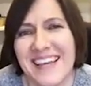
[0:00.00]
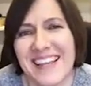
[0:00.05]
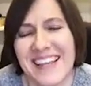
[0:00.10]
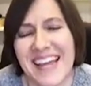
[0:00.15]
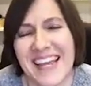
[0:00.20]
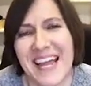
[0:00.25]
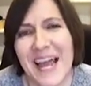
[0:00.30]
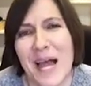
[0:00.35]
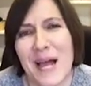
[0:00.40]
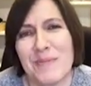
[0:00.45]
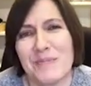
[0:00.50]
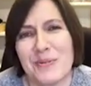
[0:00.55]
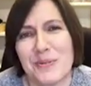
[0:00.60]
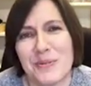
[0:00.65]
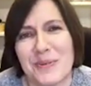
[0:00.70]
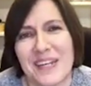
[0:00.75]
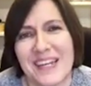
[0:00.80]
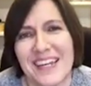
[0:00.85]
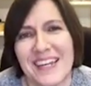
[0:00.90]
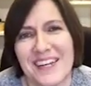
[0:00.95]
like I'm
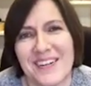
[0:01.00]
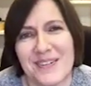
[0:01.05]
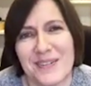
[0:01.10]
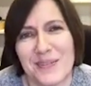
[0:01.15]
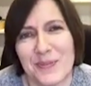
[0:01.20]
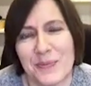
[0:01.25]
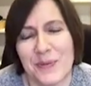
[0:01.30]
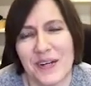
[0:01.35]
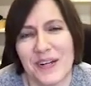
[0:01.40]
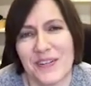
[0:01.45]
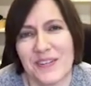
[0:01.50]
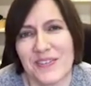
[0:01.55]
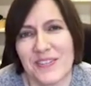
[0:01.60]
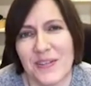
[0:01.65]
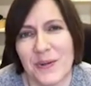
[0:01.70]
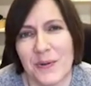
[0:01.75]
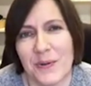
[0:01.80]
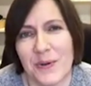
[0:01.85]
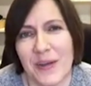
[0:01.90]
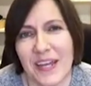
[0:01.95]
doing here as well.
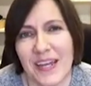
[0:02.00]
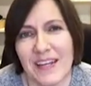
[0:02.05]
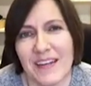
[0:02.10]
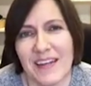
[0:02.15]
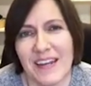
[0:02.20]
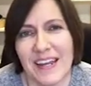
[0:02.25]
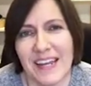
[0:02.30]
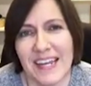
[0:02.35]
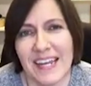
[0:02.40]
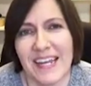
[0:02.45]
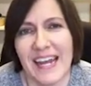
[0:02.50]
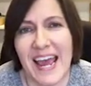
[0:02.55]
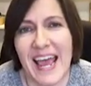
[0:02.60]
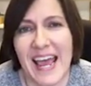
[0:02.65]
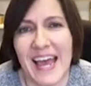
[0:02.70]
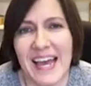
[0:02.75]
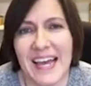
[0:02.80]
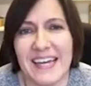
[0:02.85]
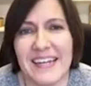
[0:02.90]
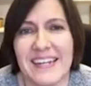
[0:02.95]
So it can
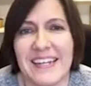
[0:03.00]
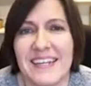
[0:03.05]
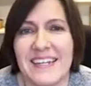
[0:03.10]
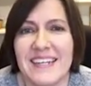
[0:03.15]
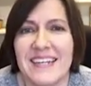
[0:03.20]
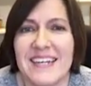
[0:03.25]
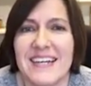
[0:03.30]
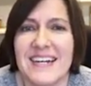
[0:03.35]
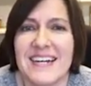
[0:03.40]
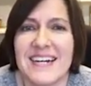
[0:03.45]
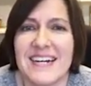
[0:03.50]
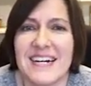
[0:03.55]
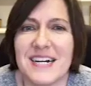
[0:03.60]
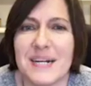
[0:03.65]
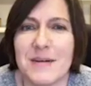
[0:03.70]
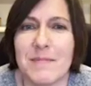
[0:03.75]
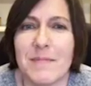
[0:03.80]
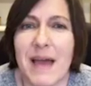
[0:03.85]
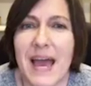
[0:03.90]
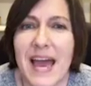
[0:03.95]
add
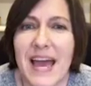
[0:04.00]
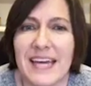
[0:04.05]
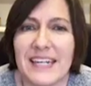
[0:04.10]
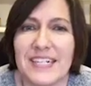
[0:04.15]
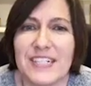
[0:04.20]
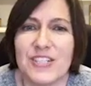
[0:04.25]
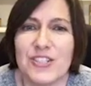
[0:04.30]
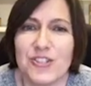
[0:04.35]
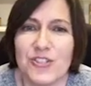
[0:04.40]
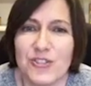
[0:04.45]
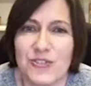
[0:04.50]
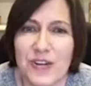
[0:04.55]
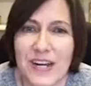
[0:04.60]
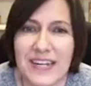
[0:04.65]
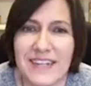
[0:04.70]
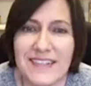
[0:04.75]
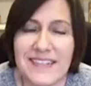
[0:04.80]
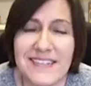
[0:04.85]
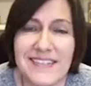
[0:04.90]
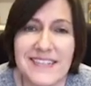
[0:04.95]
added
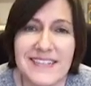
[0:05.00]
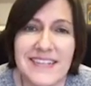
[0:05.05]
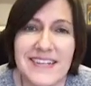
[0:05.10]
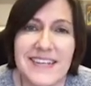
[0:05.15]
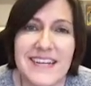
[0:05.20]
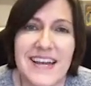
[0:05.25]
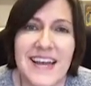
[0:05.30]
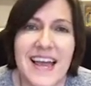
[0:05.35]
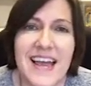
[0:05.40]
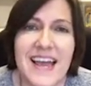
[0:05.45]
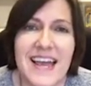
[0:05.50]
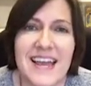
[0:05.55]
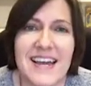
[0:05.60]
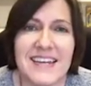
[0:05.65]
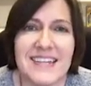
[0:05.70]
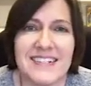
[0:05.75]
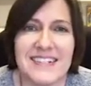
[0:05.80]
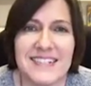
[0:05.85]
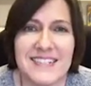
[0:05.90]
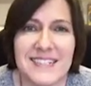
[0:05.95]
stress
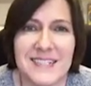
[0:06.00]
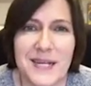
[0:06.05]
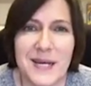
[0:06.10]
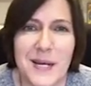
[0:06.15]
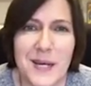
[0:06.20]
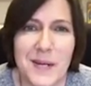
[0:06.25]
and